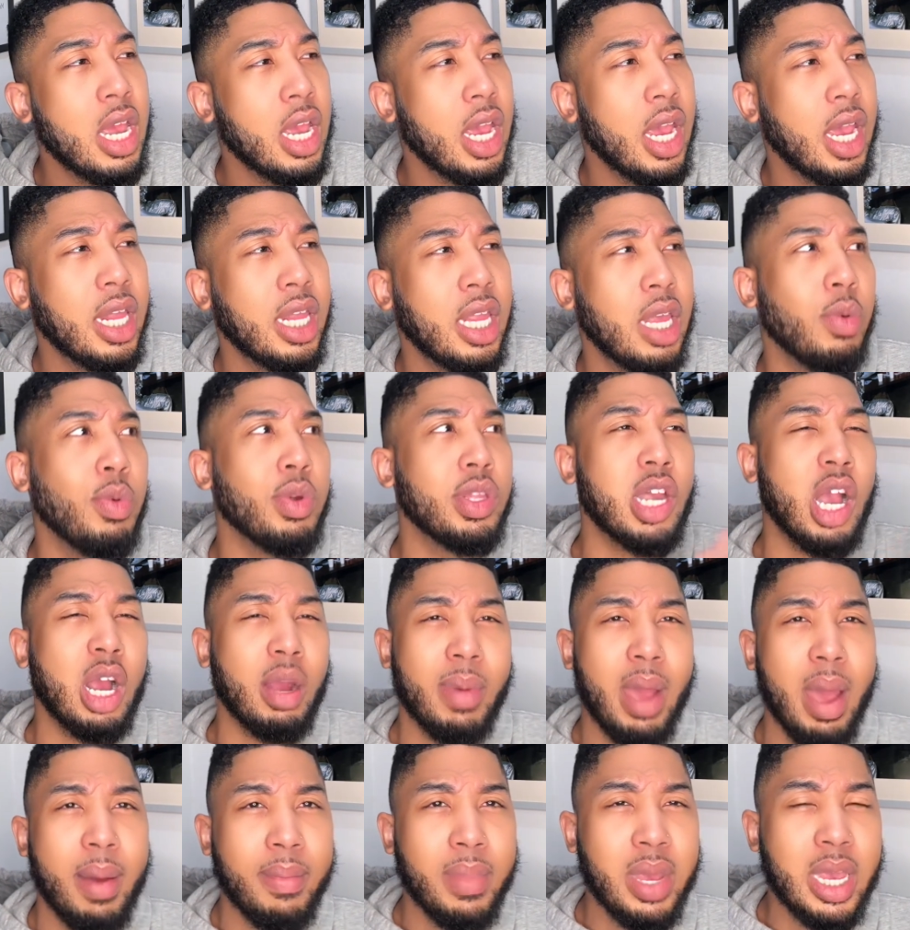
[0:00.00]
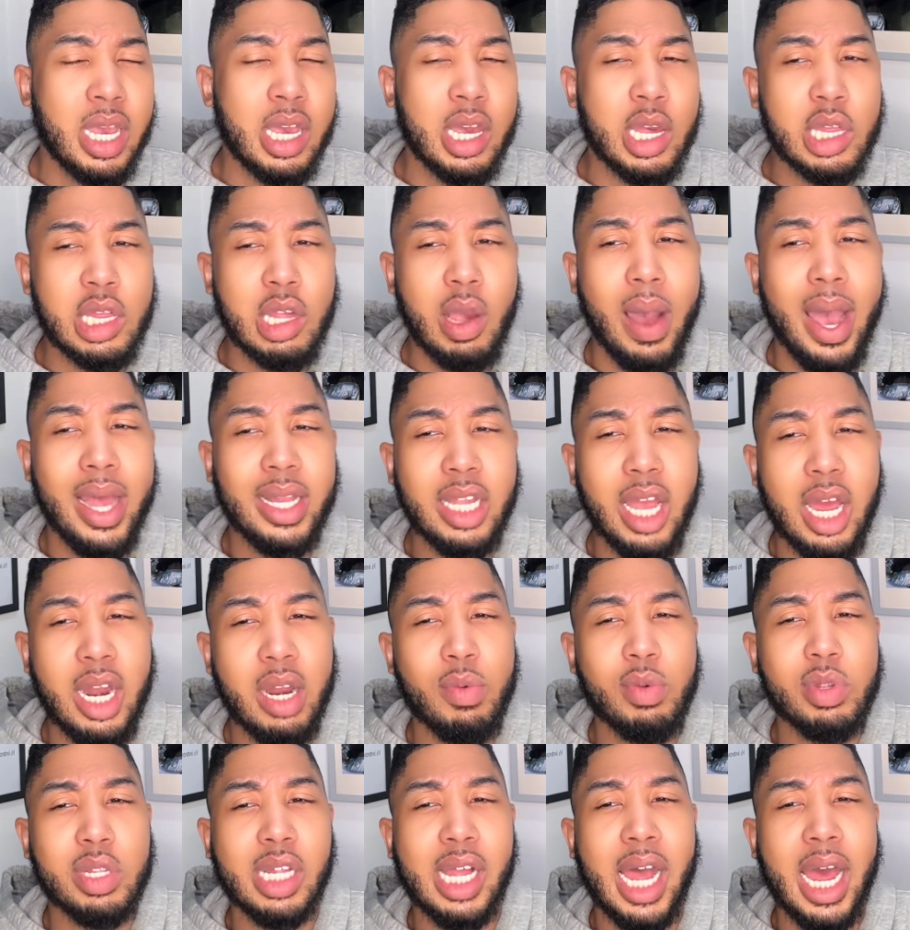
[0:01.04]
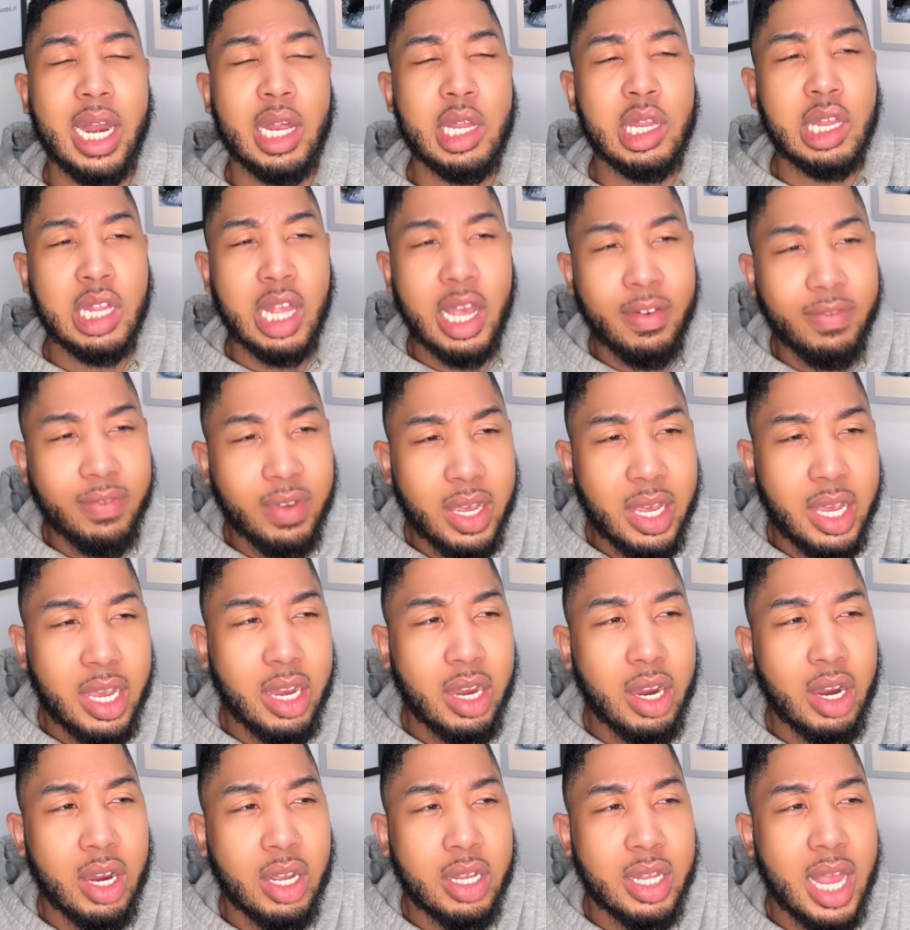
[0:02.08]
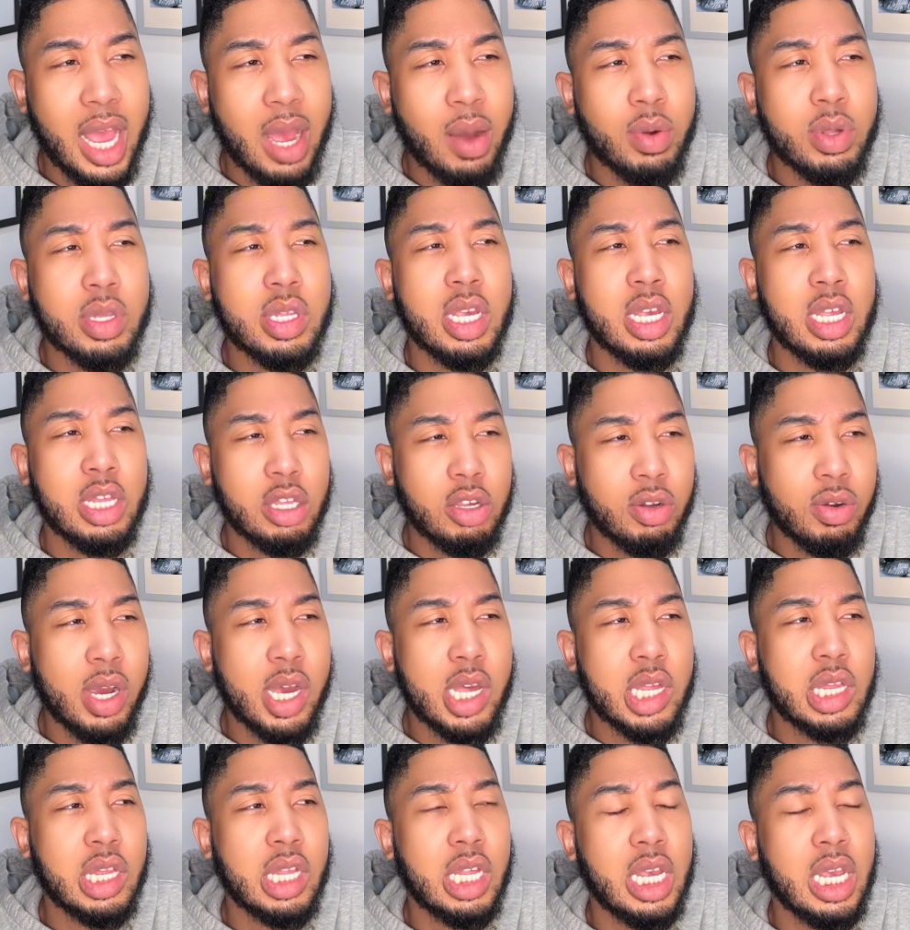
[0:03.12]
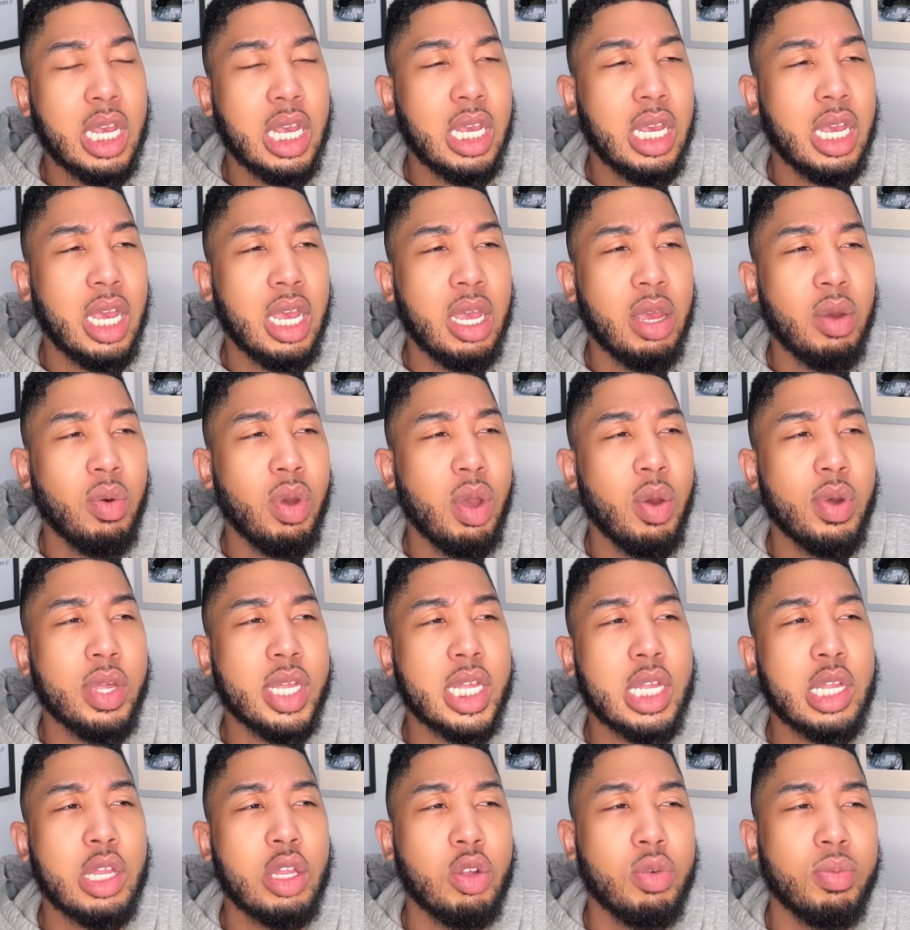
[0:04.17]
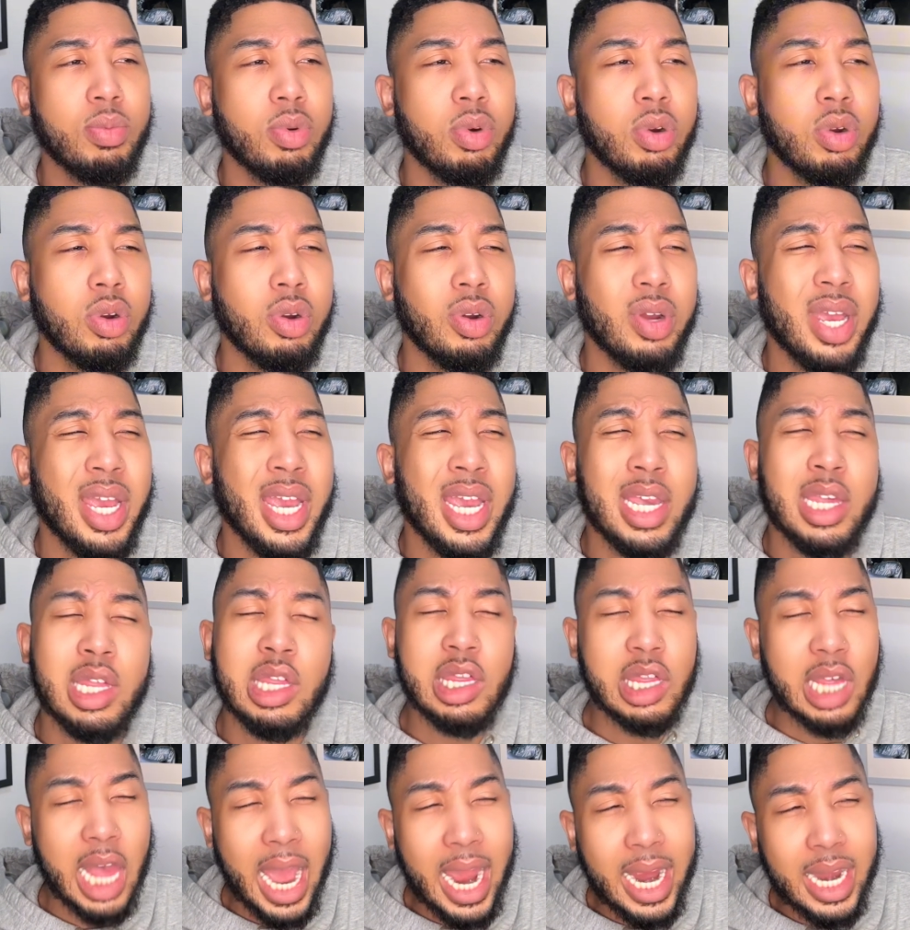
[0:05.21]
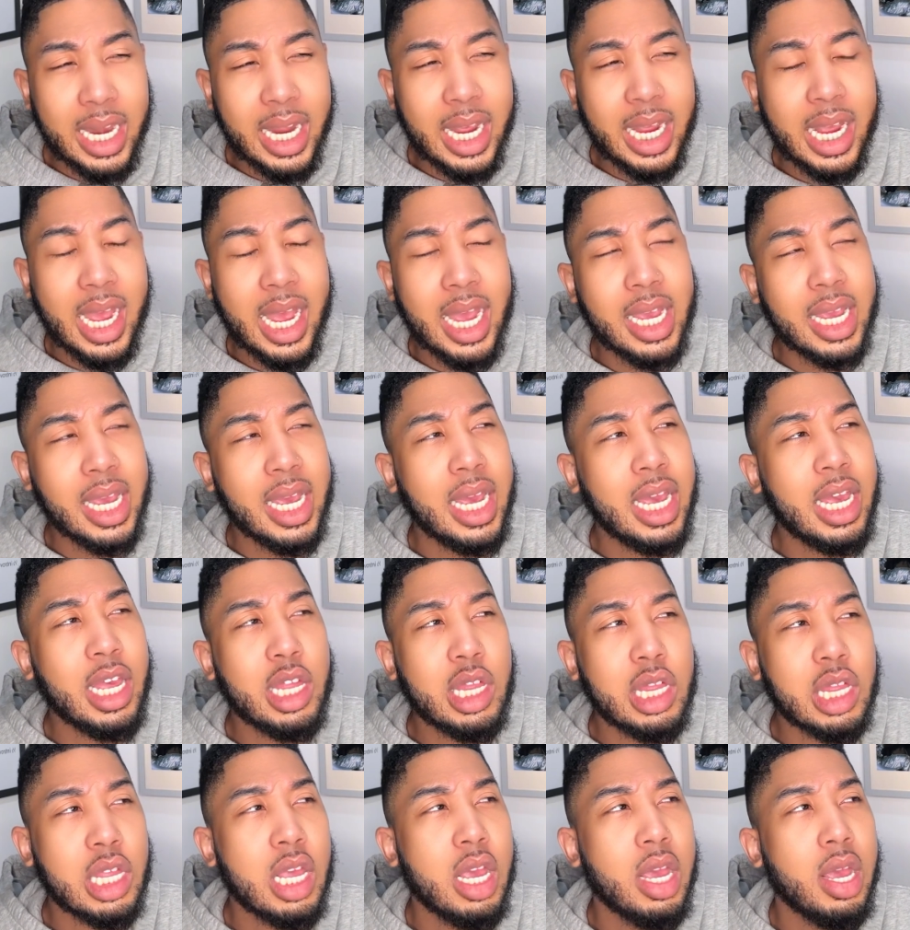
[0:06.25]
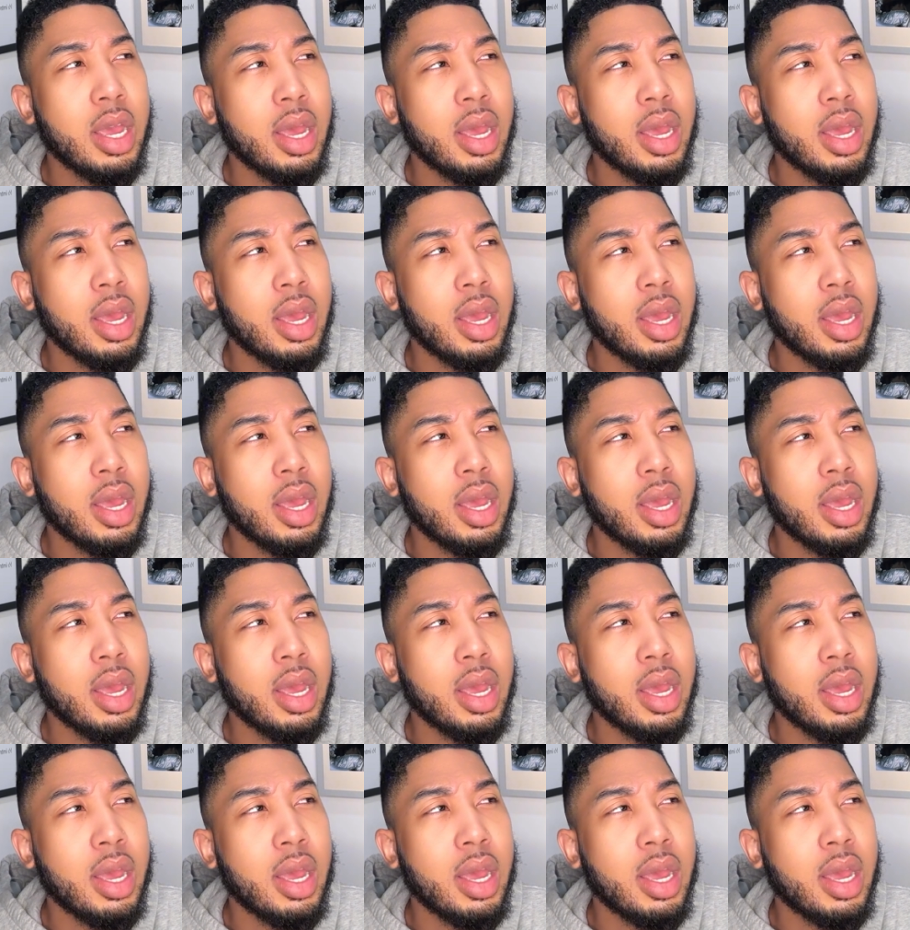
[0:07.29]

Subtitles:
And then we talk about Mia. So I thought it was a lot of stuff in here that was interesting. It wasn't super exciting, I guess.